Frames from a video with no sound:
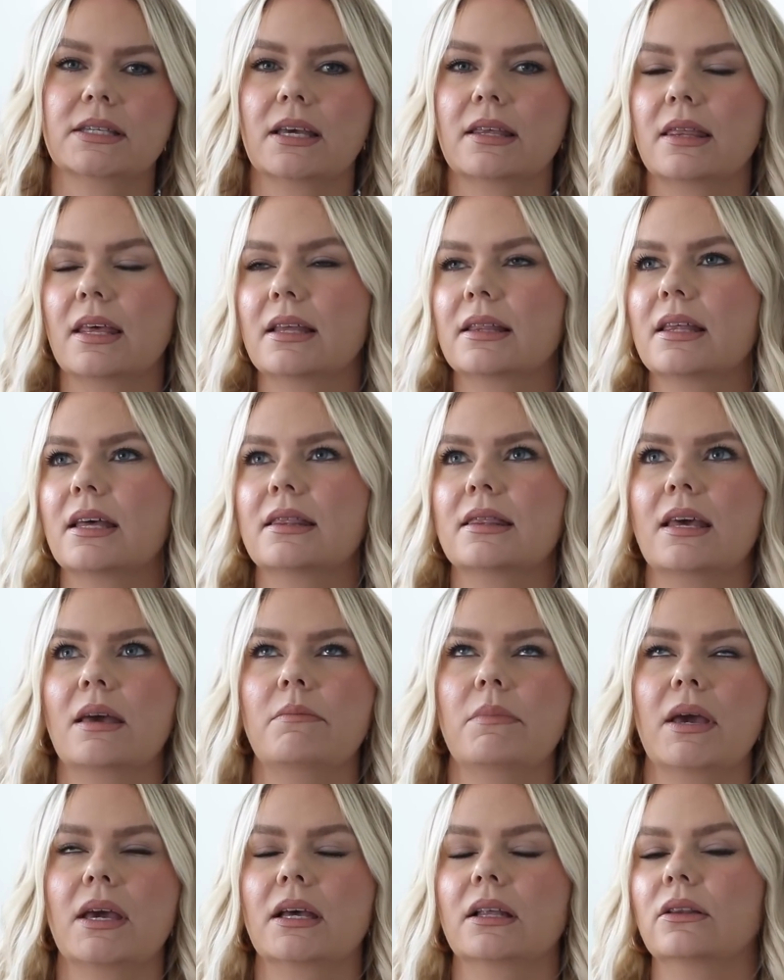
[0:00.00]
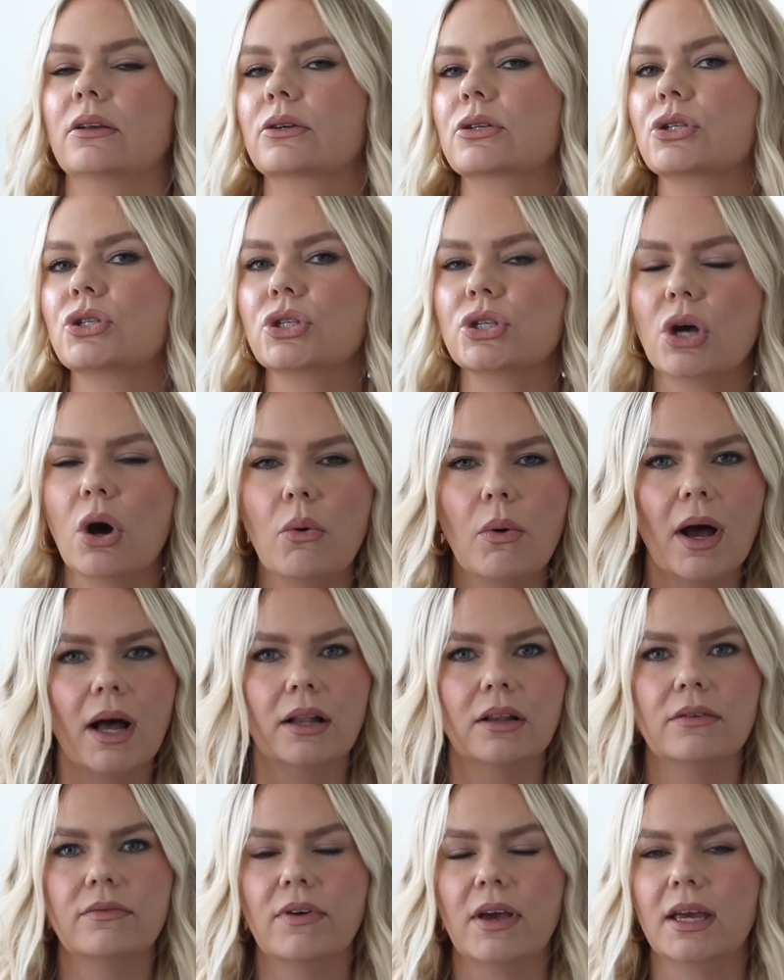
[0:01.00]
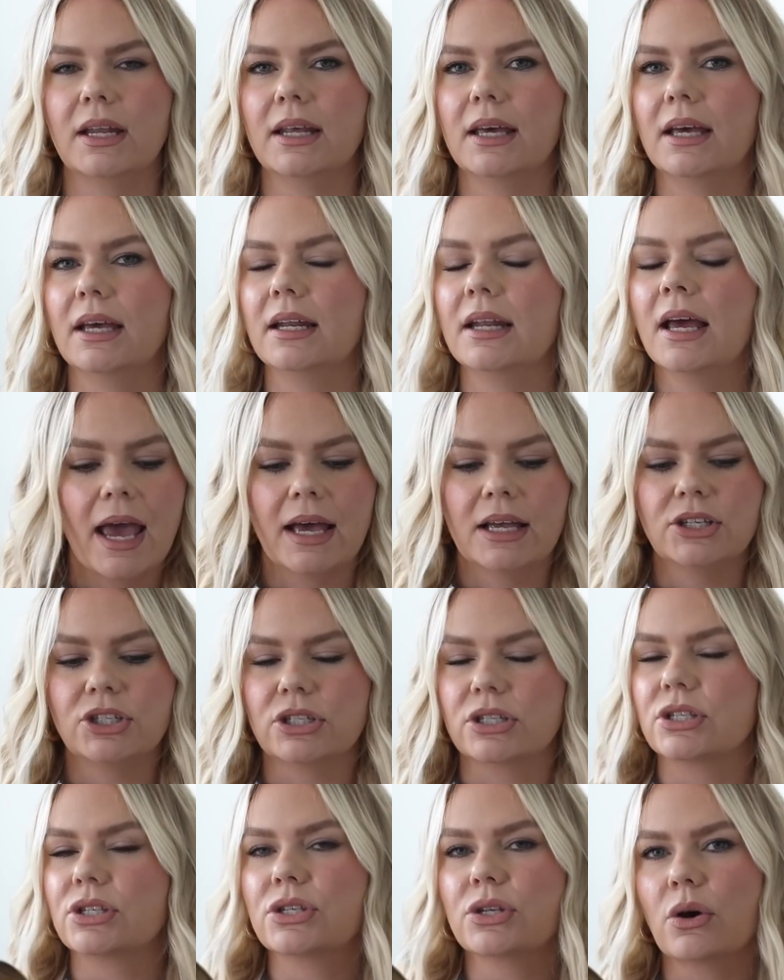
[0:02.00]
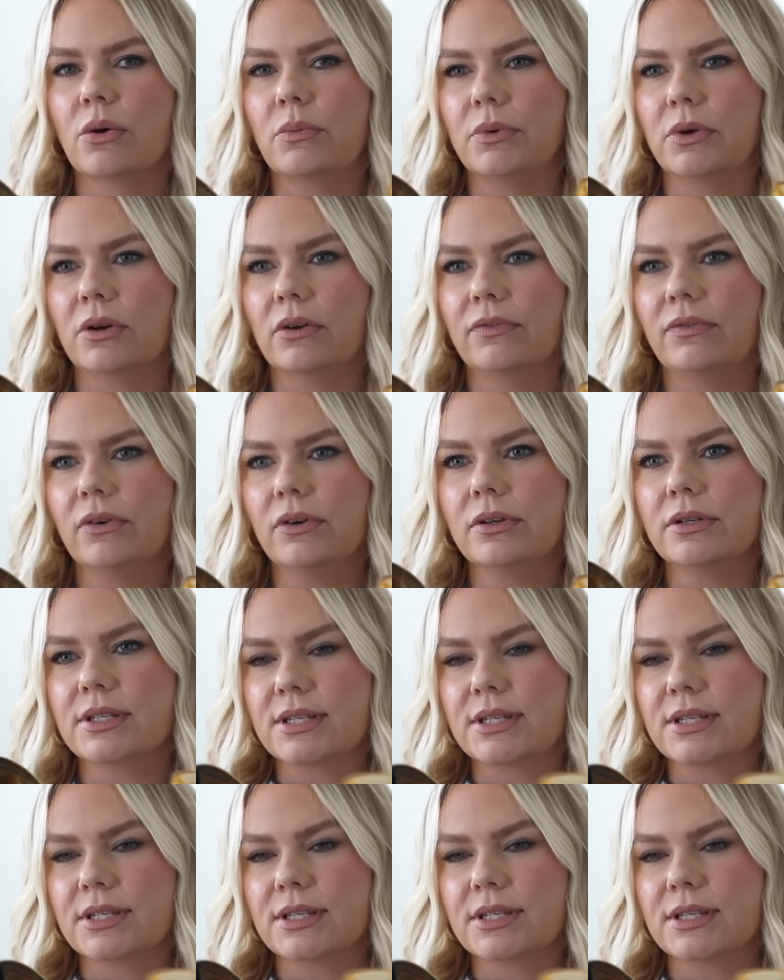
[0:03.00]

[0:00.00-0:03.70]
I think that they make it look so elevated and just so beautiful.